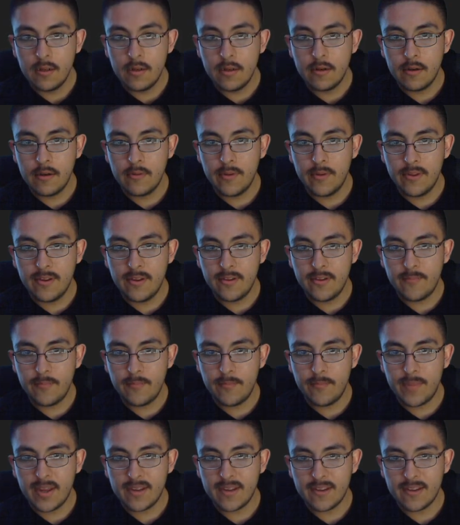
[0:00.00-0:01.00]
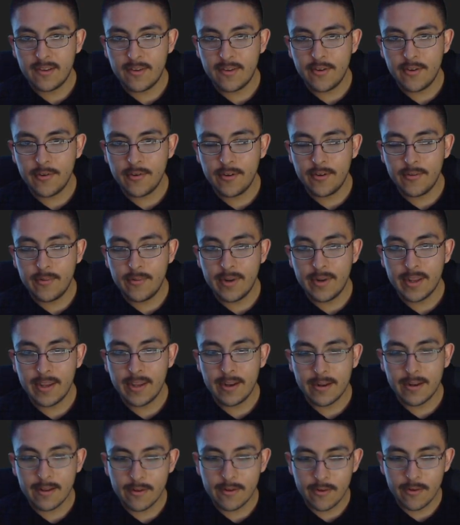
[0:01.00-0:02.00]
This pesky circle doesn't want to
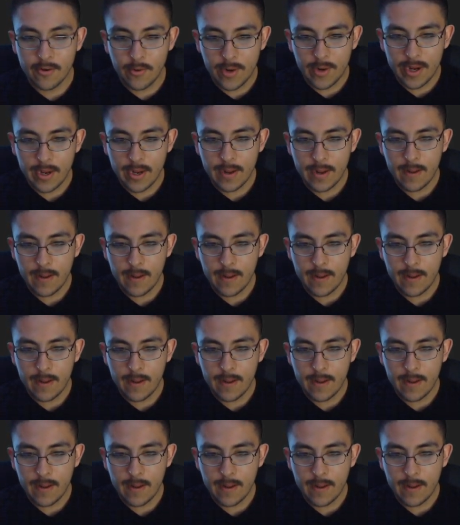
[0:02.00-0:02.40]
go away.